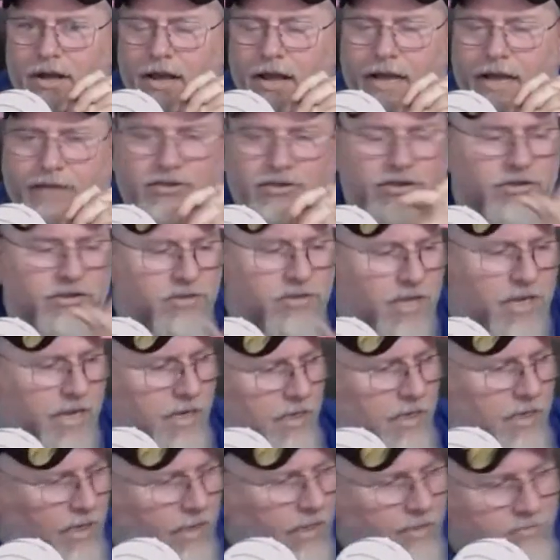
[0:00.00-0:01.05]
It's just
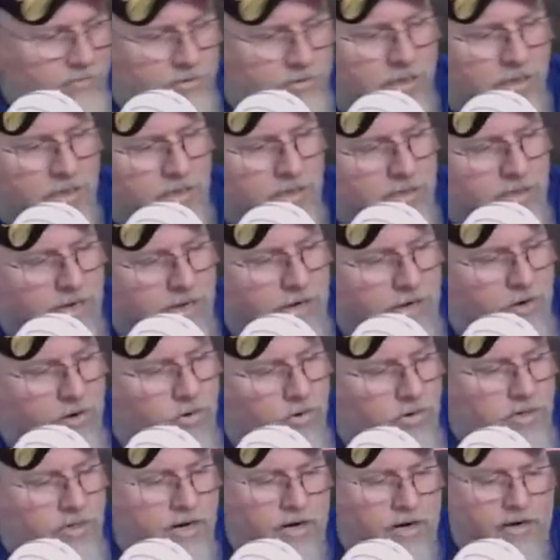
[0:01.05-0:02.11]
like Clemson and
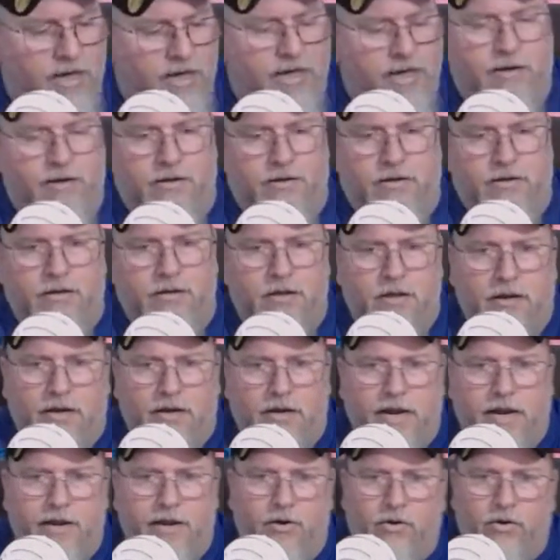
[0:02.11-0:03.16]
North Carolina. Okay,
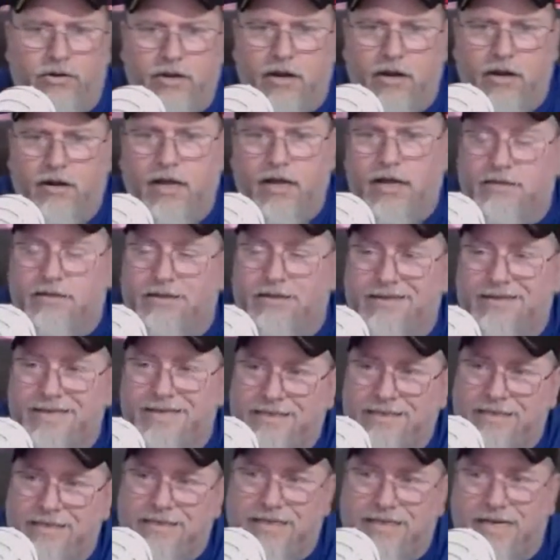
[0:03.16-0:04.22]
North Carolina's a
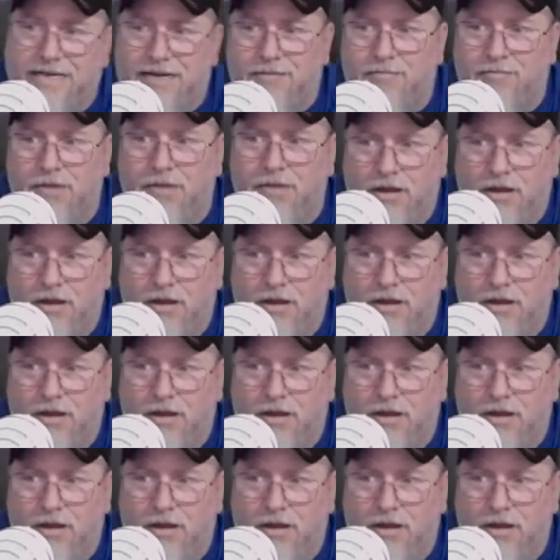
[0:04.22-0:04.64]
decent team.